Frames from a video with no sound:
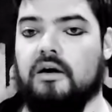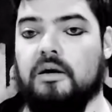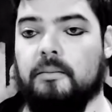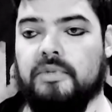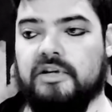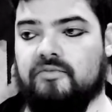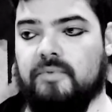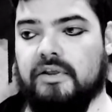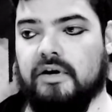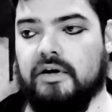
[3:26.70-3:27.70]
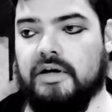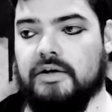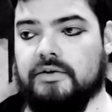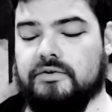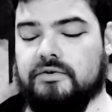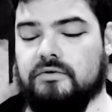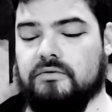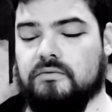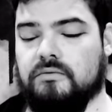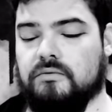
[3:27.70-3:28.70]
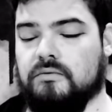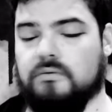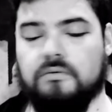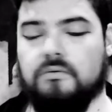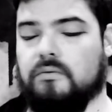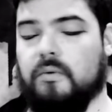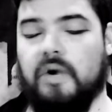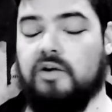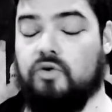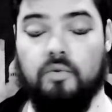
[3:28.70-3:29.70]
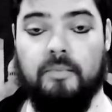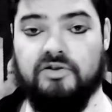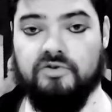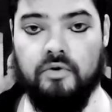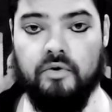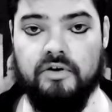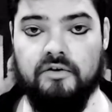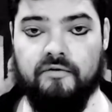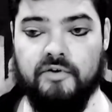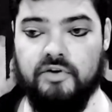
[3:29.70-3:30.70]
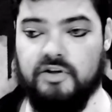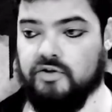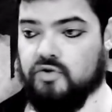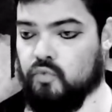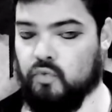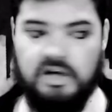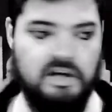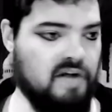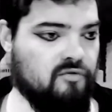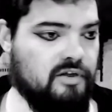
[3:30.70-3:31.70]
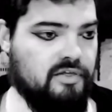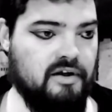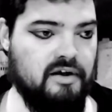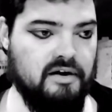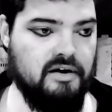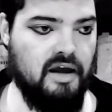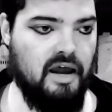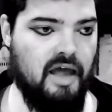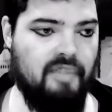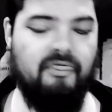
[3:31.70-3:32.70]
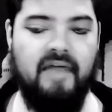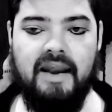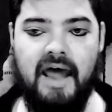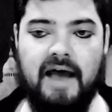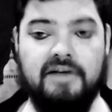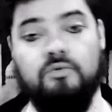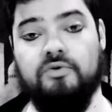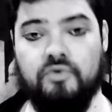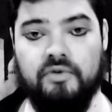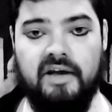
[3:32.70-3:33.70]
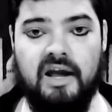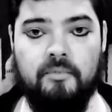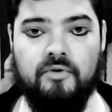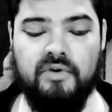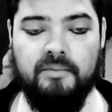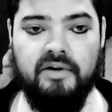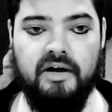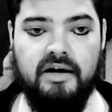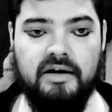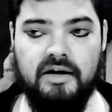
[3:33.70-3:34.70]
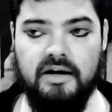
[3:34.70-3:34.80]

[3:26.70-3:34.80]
Believe me, there is way too much lore for you to just read everything and then ask what sort of game they want to play,